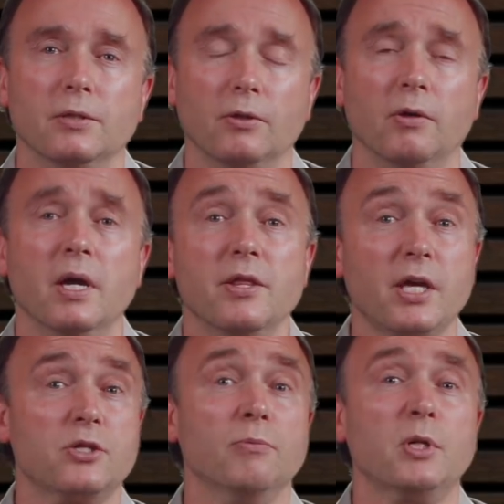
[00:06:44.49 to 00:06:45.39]
So
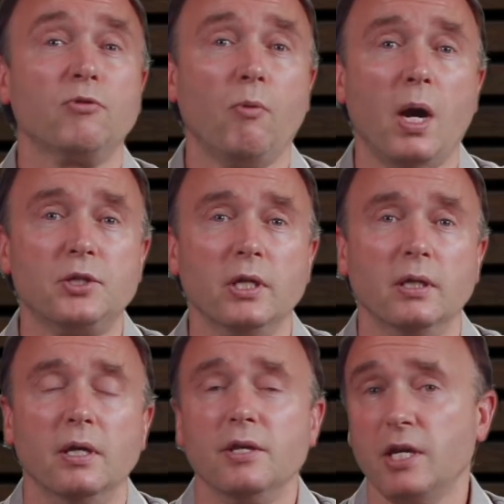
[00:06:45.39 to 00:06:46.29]
thanks so much for
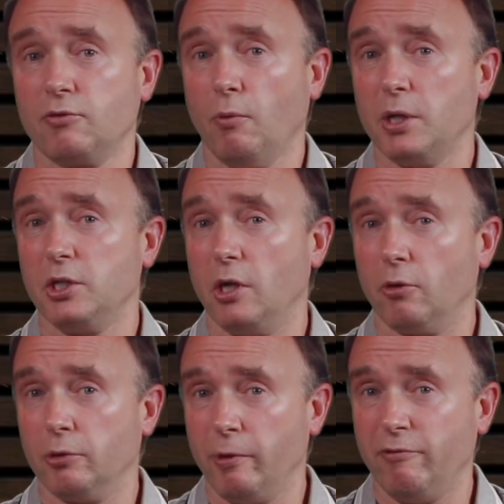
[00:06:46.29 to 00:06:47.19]
watching. Thanks for watching The
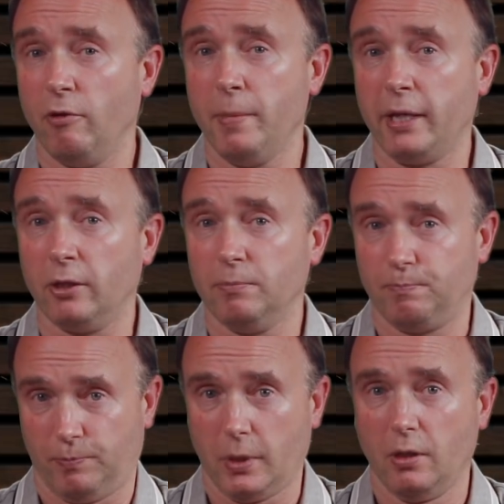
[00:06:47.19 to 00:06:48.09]
Ordinary Filmmaker.
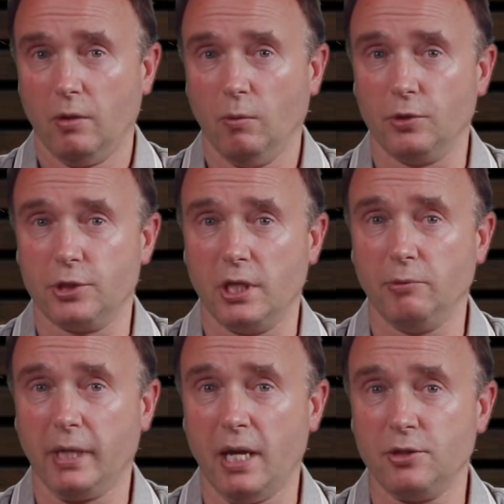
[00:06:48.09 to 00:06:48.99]
We'll see
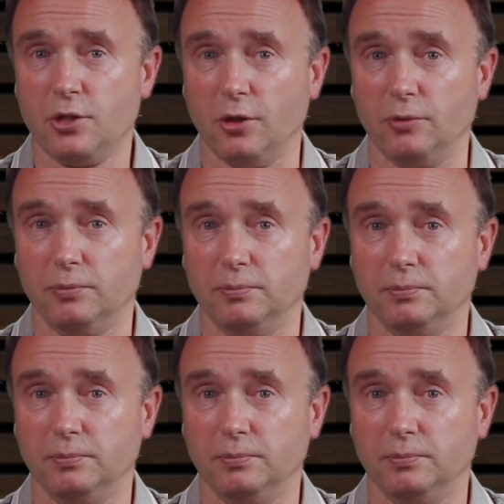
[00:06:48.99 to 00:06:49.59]
you again soon.